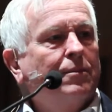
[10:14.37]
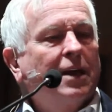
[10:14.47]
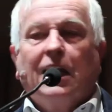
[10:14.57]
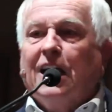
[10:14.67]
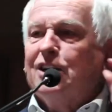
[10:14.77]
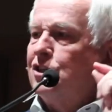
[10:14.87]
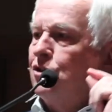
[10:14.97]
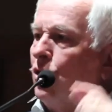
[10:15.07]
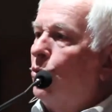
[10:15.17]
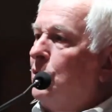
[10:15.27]
It has
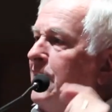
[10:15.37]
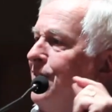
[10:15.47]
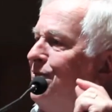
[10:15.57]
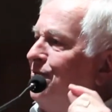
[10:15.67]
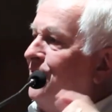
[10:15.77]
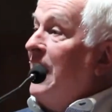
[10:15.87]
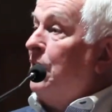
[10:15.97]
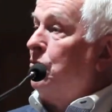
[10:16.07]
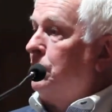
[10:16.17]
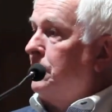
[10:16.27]
totally
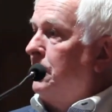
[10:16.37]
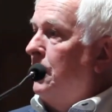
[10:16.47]
failed